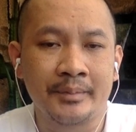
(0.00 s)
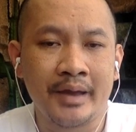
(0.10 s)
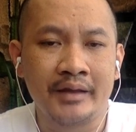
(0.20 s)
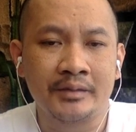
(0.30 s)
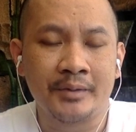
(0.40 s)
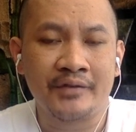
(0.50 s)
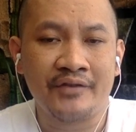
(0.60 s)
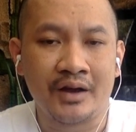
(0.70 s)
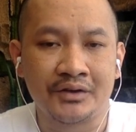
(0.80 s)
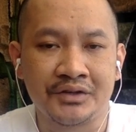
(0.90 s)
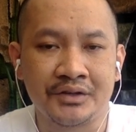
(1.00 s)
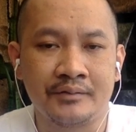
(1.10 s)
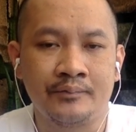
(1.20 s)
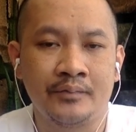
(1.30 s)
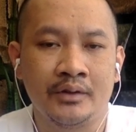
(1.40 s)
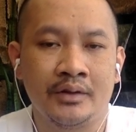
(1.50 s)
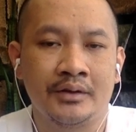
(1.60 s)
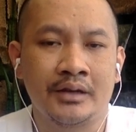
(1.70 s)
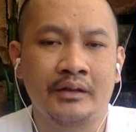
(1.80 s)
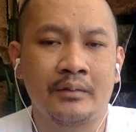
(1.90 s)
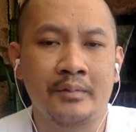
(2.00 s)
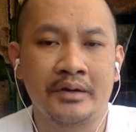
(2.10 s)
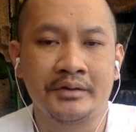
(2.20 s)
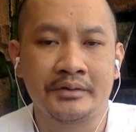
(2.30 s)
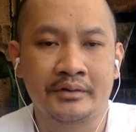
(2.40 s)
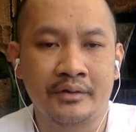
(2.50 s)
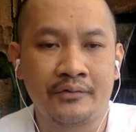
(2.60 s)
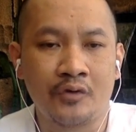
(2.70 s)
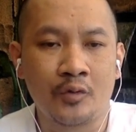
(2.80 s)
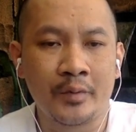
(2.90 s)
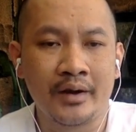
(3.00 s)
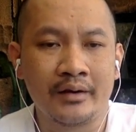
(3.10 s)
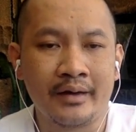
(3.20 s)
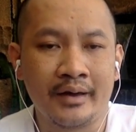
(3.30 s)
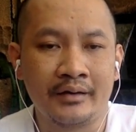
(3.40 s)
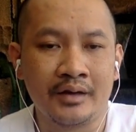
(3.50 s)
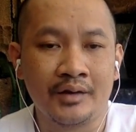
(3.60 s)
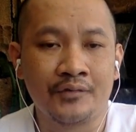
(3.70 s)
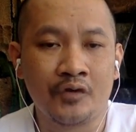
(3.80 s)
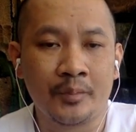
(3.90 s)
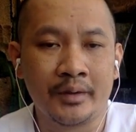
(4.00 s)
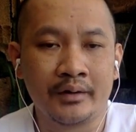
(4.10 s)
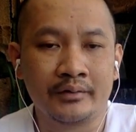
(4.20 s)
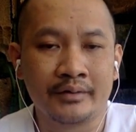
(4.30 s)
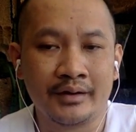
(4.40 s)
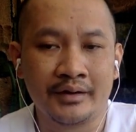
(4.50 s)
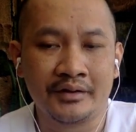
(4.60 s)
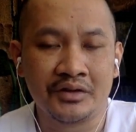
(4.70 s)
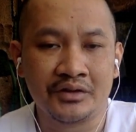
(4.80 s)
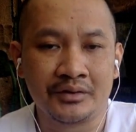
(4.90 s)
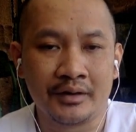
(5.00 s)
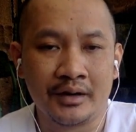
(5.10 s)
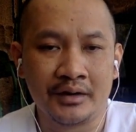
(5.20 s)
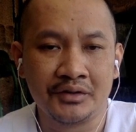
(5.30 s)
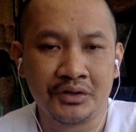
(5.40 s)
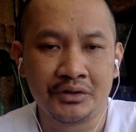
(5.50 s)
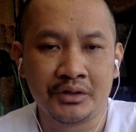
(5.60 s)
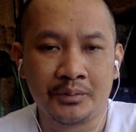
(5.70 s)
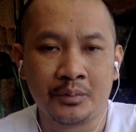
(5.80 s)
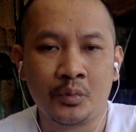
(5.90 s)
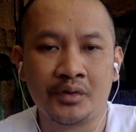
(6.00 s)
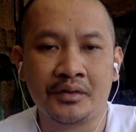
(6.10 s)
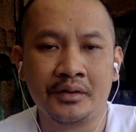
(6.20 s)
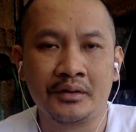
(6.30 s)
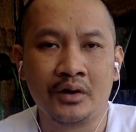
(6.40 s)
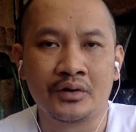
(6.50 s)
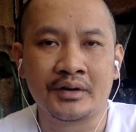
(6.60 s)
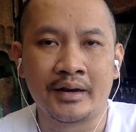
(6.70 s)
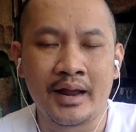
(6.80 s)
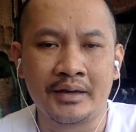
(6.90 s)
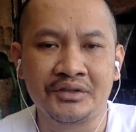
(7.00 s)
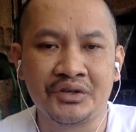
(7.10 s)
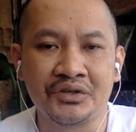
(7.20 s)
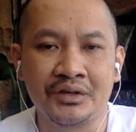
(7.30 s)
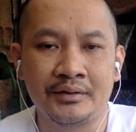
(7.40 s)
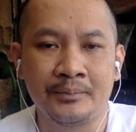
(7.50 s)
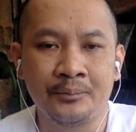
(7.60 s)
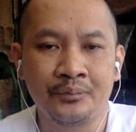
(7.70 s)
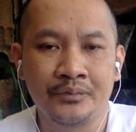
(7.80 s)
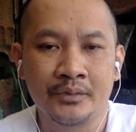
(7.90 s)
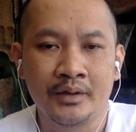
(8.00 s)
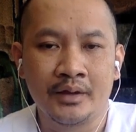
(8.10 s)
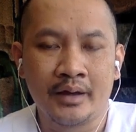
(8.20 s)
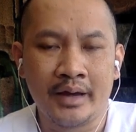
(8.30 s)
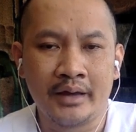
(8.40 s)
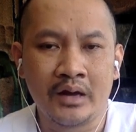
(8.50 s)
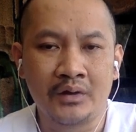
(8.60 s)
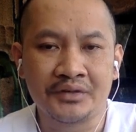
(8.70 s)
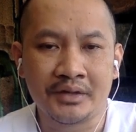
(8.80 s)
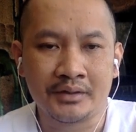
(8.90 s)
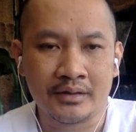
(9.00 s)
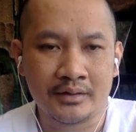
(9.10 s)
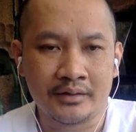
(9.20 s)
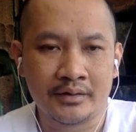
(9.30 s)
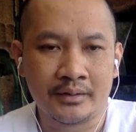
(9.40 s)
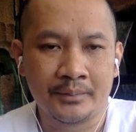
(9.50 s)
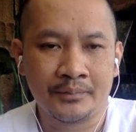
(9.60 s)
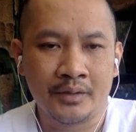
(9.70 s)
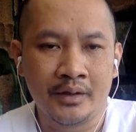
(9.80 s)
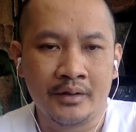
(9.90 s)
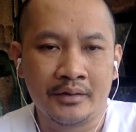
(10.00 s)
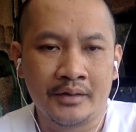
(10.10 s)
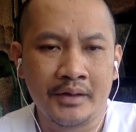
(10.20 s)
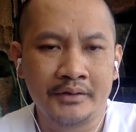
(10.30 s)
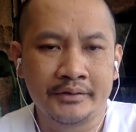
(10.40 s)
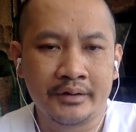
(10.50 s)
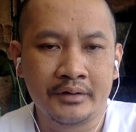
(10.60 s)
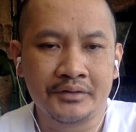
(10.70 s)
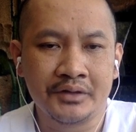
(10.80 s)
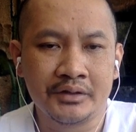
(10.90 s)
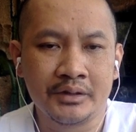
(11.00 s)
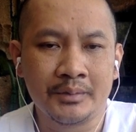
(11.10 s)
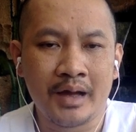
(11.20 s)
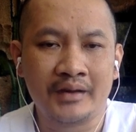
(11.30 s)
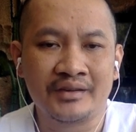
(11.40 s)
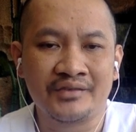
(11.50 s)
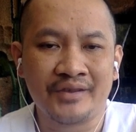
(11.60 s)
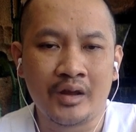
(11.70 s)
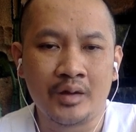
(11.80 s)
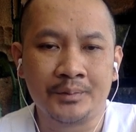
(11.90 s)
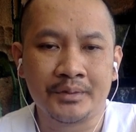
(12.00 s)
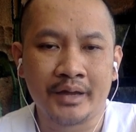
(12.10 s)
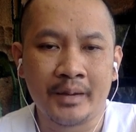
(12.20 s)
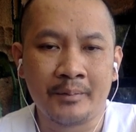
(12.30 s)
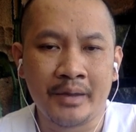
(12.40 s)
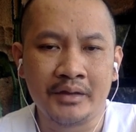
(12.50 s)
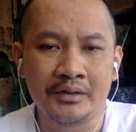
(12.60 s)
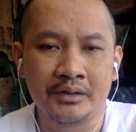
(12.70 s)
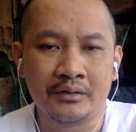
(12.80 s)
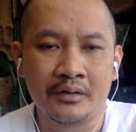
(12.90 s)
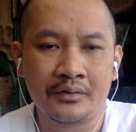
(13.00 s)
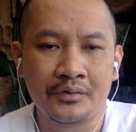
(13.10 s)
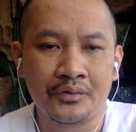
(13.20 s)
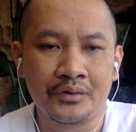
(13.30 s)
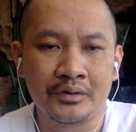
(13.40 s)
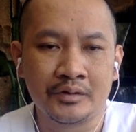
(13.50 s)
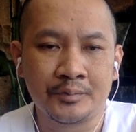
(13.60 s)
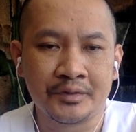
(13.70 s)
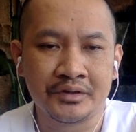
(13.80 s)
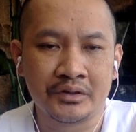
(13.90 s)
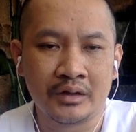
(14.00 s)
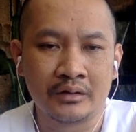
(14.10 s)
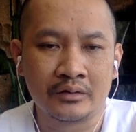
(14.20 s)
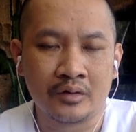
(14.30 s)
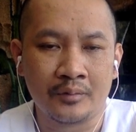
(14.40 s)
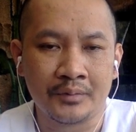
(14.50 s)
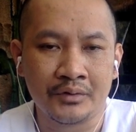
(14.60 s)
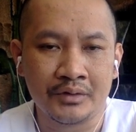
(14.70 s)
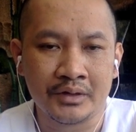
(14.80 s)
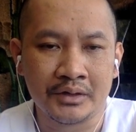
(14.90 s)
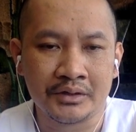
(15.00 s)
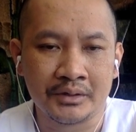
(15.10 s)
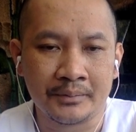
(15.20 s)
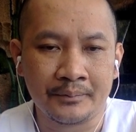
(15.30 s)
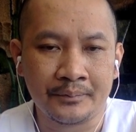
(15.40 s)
management function determines the formal and informal relationship within the organization and outside it. These relationships are developed and maintained through interpersonal communication.